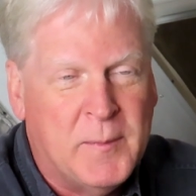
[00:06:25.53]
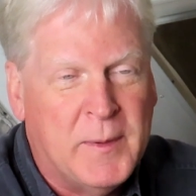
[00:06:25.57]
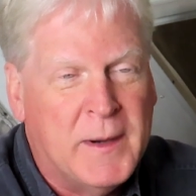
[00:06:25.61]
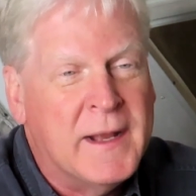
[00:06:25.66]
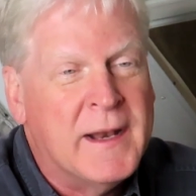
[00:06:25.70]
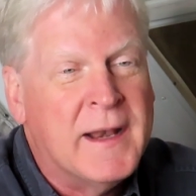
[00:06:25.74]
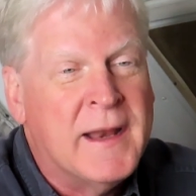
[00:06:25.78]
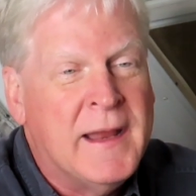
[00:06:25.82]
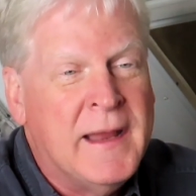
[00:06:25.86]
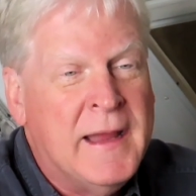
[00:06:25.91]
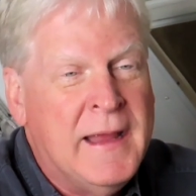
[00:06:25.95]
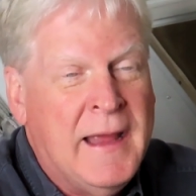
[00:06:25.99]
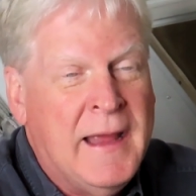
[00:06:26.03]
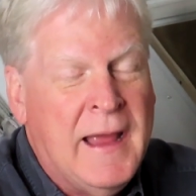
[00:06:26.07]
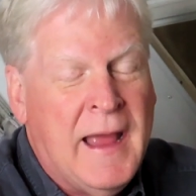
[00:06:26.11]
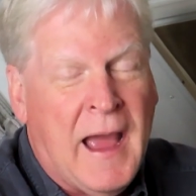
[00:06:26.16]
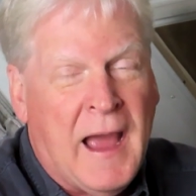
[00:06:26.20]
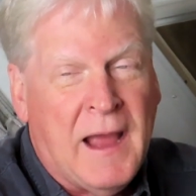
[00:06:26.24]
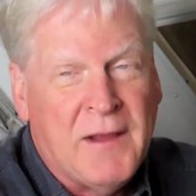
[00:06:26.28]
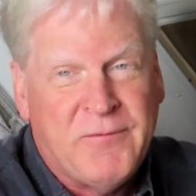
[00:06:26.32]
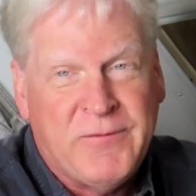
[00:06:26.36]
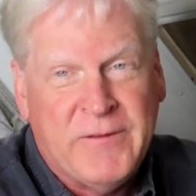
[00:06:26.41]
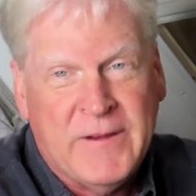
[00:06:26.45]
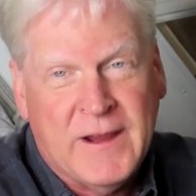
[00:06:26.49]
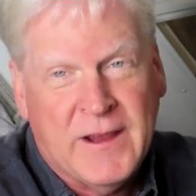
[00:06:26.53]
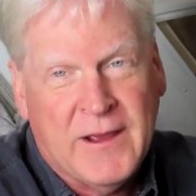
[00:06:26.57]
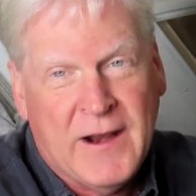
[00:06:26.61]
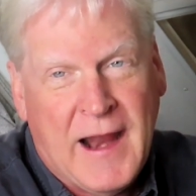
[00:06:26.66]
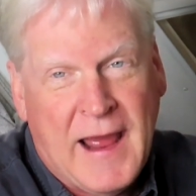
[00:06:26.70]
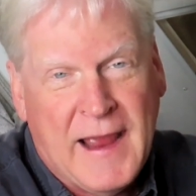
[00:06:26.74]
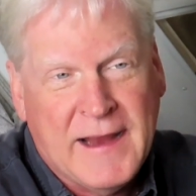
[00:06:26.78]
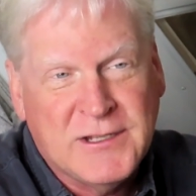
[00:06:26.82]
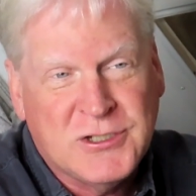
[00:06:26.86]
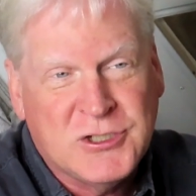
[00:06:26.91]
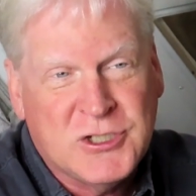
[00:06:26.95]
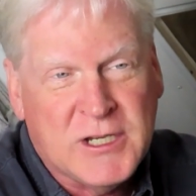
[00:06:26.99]
But I figured
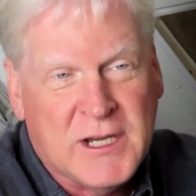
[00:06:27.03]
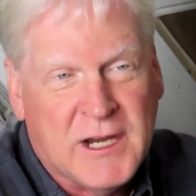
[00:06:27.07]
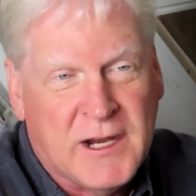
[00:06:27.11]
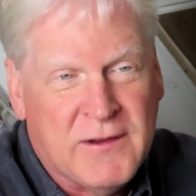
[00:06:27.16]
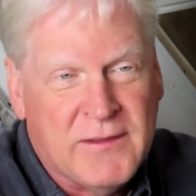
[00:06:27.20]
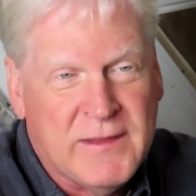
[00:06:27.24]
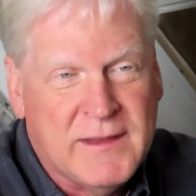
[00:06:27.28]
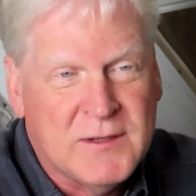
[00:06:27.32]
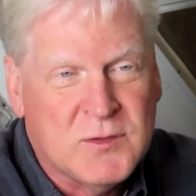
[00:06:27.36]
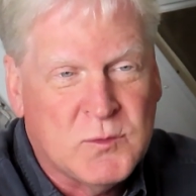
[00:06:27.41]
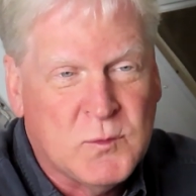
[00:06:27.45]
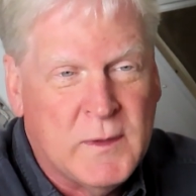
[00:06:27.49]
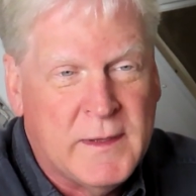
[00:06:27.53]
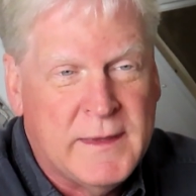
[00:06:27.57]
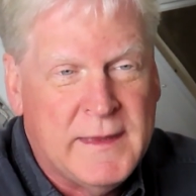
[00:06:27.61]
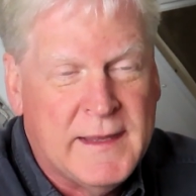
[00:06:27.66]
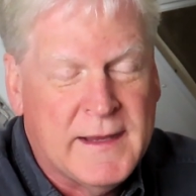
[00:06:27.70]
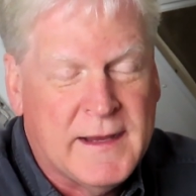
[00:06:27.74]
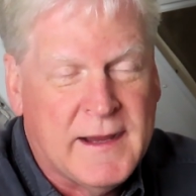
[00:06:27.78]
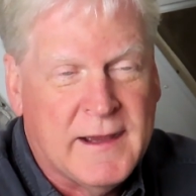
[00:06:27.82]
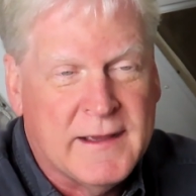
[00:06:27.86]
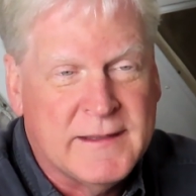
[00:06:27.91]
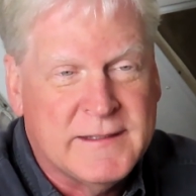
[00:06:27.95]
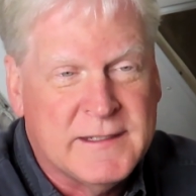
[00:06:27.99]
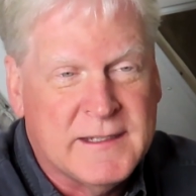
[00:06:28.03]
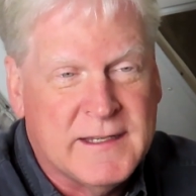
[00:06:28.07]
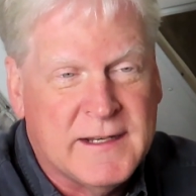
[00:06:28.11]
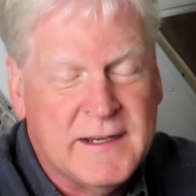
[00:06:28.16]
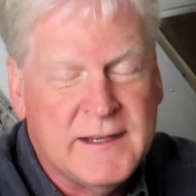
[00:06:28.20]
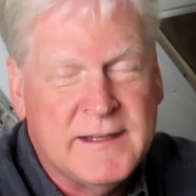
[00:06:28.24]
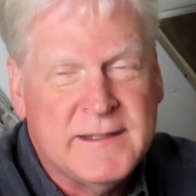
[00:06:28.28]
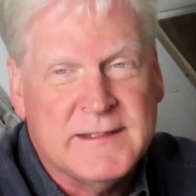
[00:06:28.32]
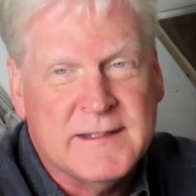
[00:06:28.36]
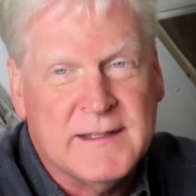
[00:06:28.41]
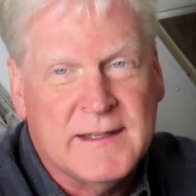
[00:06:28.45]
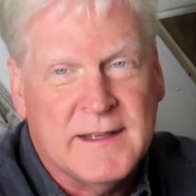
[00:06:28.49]
I'd share this with you because it
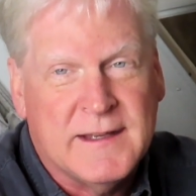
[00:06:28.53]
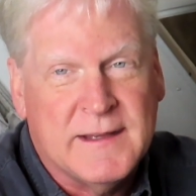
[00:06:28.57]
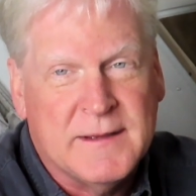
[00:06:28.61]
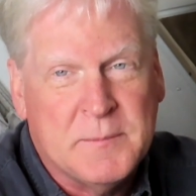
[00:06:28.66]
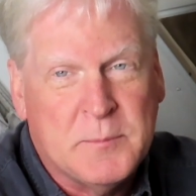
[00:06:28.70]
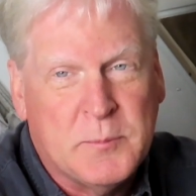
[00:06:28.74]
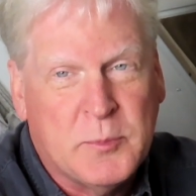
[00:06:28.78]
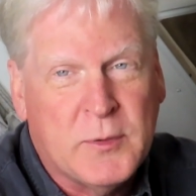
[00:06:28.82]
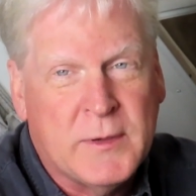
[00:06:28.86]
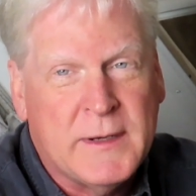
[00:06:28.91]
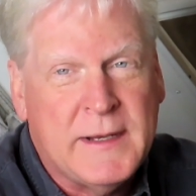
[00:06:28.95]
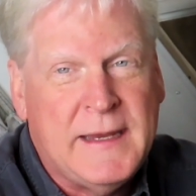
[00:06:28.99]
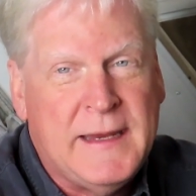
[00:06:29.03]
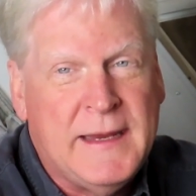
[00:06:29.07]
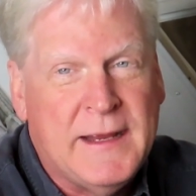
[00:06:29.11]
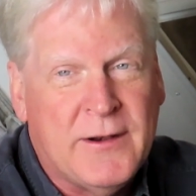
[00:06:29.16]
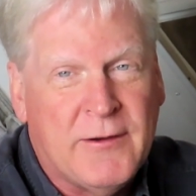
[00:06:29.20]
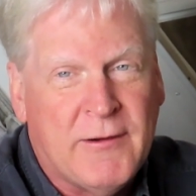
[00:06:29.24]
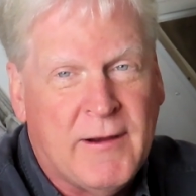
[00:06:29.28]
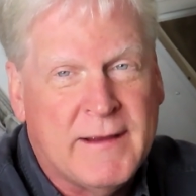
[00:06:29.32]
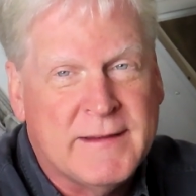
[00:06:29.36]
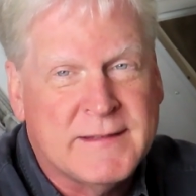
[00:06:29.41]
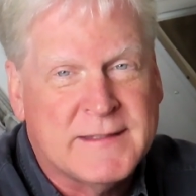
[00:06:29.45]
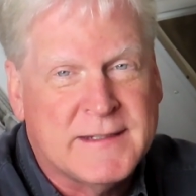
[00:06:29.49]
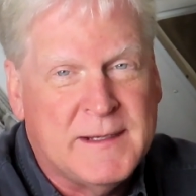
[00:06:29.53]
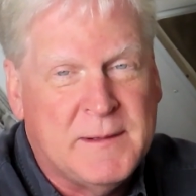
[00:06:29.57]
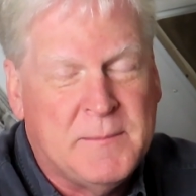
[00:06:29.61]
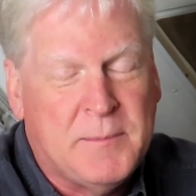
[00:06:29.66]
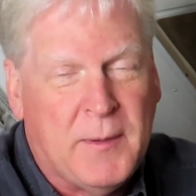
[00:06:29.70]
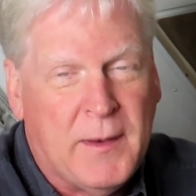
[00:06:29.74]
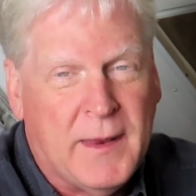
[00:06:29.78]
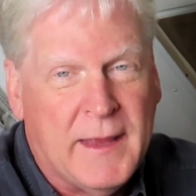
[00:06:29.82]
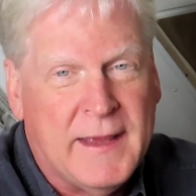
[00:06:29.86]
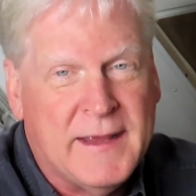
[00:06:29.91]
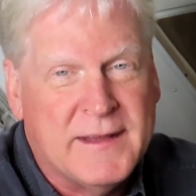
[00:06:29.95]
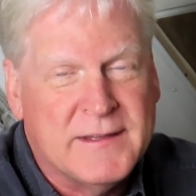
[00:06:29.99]
is a pretty interesting
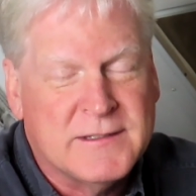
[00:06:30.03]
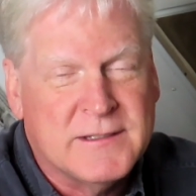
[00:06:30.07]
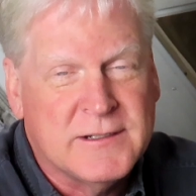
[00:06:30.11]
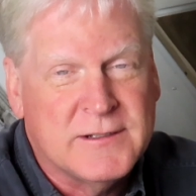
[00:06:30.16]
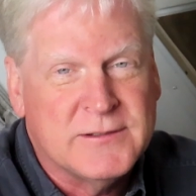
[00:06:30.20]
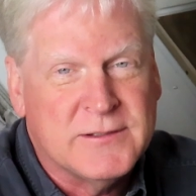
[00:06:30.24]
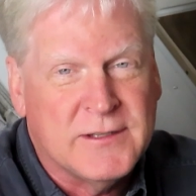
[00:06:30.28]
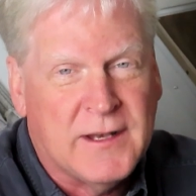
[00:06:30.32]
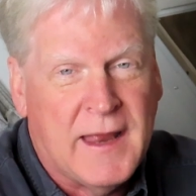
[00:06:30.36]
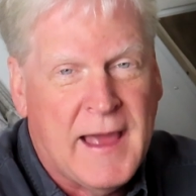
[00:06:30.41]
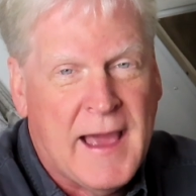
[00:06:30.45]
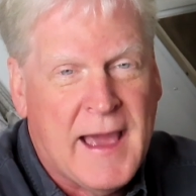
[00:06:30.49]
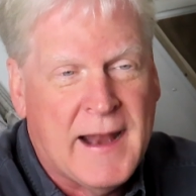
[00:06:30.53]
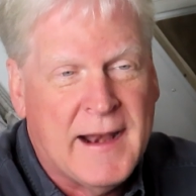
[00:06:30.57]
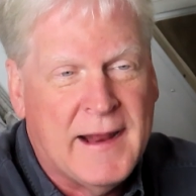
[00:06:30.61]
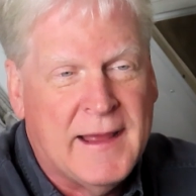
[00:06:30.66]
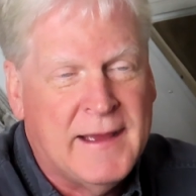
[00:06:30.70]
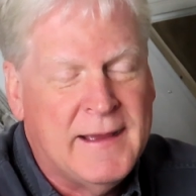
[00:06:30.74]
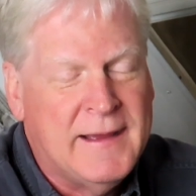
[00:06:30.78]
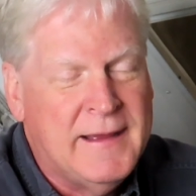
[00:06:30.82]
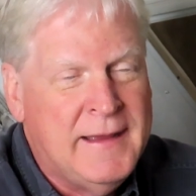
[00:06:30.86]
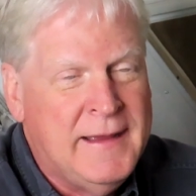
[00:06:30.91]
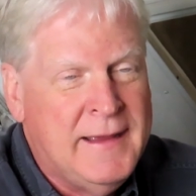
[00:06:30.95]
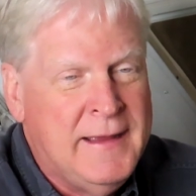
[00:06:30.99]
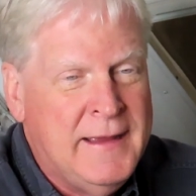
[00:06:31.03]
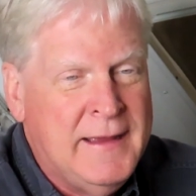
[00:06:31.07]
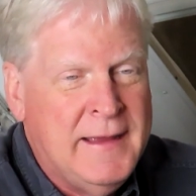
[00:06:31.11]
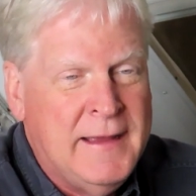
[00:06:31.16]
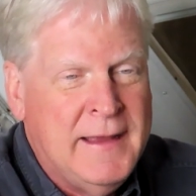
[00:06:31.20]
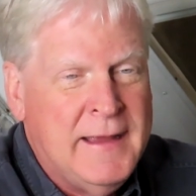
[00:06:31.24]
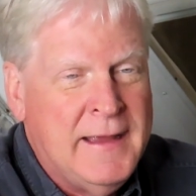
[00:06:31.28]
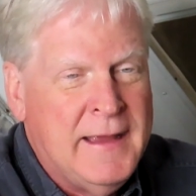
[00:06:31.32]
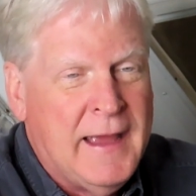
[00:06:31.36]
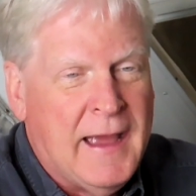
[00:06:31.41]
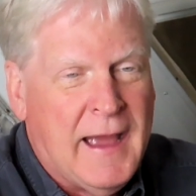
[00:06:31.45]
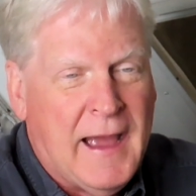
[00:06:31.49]
place. There's a lot of,
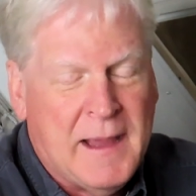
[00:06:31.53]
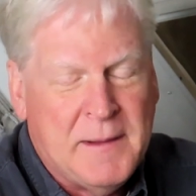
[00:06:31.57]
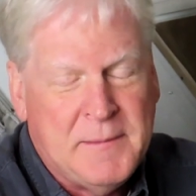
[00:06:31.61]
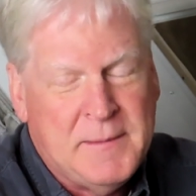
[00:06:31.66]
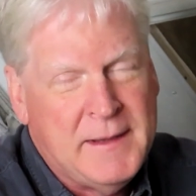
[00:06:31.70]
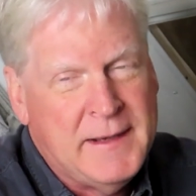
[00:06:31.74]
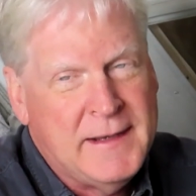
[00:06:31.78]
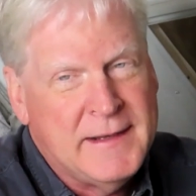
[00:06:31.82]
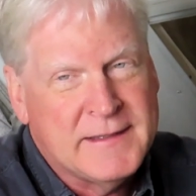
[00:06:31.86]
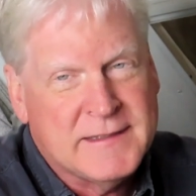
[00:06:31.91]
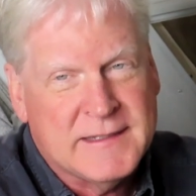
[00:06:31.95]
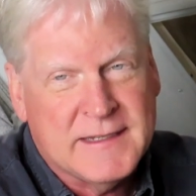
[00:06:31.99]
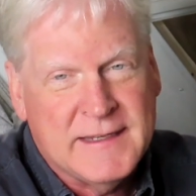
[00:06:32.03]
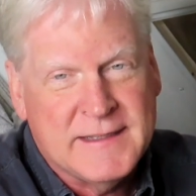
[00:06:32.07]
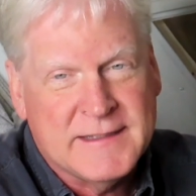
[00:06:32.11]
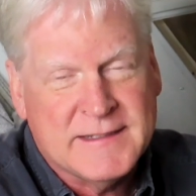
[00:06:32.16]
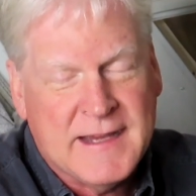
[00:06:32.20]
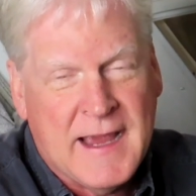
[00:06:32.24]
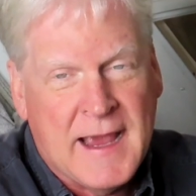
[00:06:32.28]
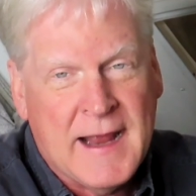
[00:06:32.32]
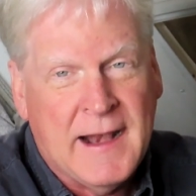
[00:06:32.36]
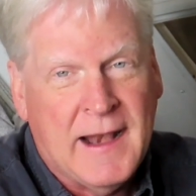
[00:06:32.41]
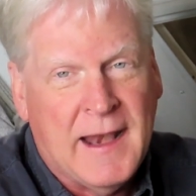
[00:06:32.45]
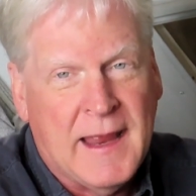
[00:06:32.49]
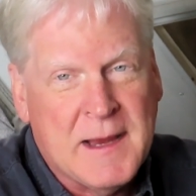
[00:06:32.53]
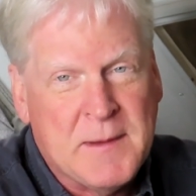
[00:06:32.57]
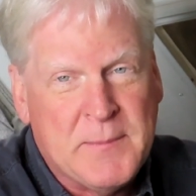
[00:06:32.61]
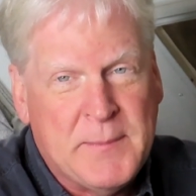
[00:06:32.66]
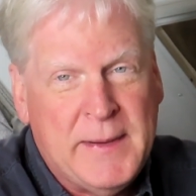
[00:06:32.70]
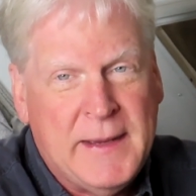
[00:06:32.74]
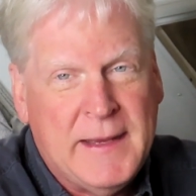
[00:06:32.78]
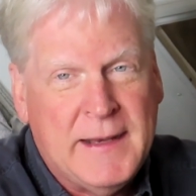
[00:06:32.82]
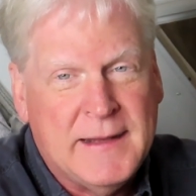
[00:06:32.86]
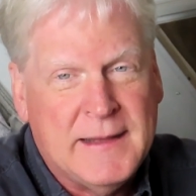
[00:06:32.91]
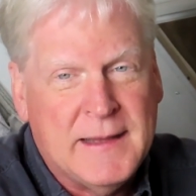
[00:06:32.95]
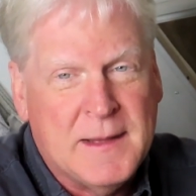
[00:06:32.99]
I mean, it's kind of like
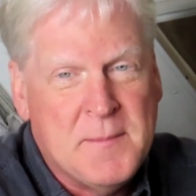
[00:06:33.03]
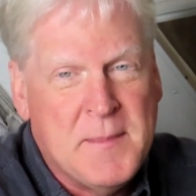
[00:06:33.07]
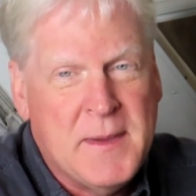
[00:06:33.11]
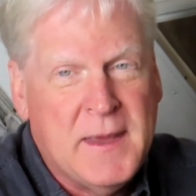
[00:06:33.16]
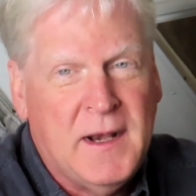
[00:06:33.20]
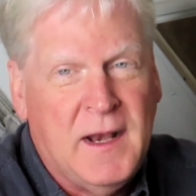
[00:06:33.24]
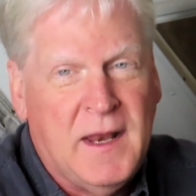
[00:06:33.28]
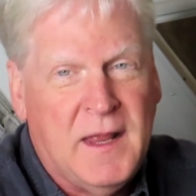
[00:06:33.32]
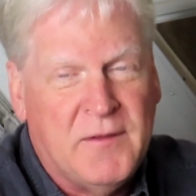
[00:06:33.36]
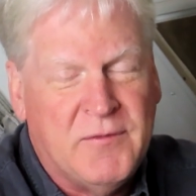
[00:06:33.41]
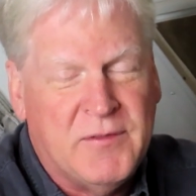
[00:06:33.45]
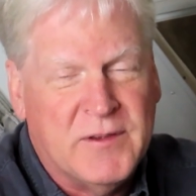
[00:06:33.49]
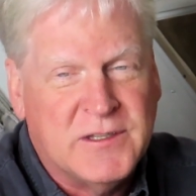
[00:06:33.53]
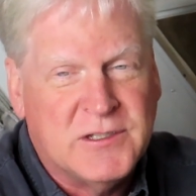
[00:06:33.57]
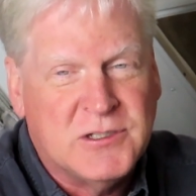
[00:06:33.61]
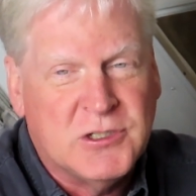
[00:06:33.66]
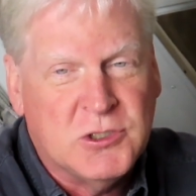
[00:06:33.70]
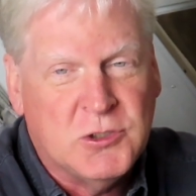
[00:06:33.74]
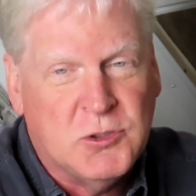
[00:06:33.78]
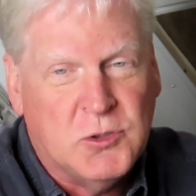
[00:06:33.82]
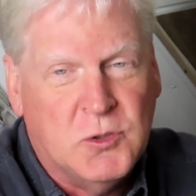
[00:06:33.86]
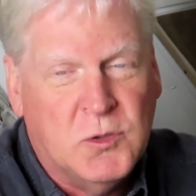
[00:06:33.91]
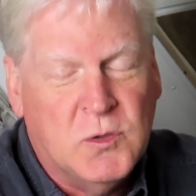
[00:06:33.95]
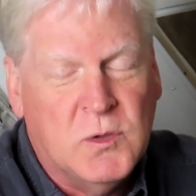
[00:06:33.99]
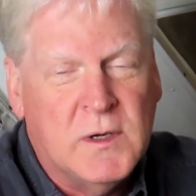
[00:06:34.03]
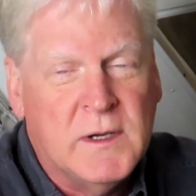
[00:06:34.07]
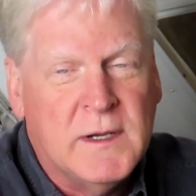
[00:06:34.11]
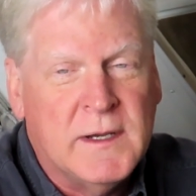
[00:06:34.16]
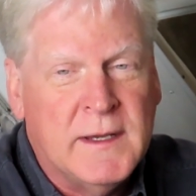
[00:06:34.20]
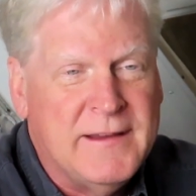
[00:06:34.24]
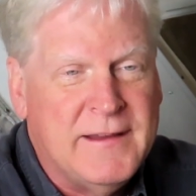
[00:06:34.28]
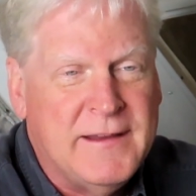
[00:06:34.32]
being in the middle of a zoo.